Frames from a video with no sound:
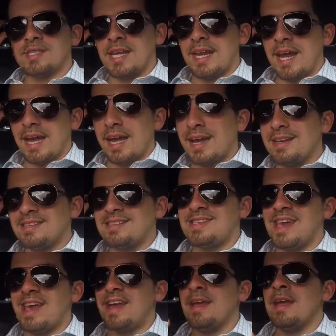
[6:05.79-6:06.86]
And I gotta
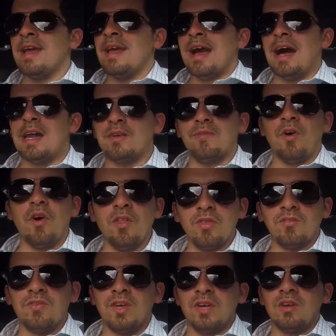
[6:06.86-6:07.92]
say, out of all the
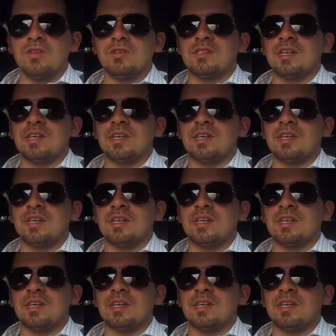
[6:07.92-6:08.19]
vehicles